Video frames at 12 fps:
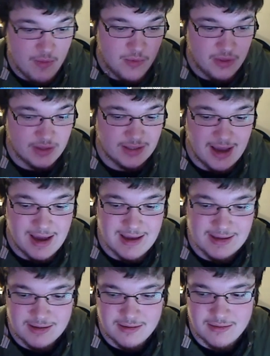the
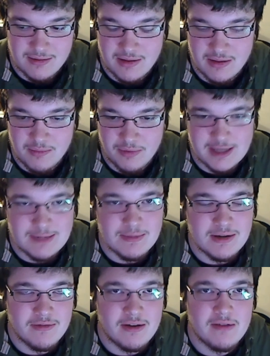size and the
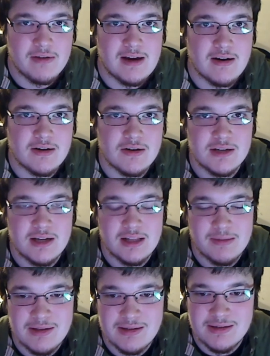placement of characters and
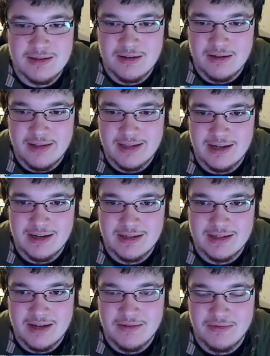elements and all that kind of
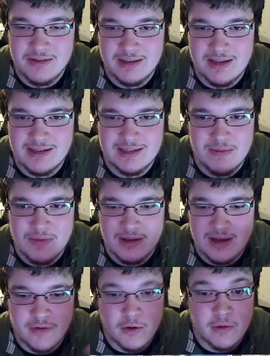stuff. Like, that's something
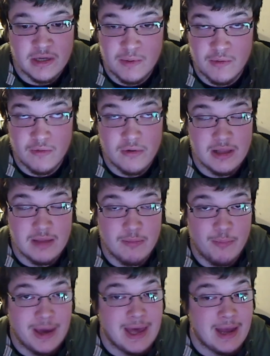I've always been really
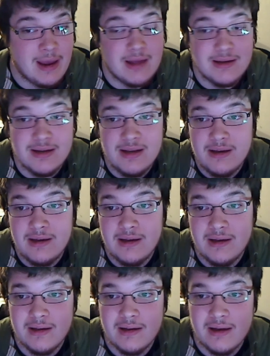bad at.
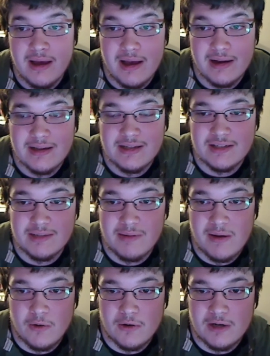Because, you know, some of
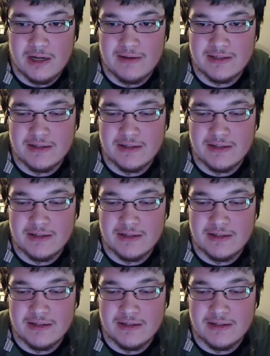my older comics,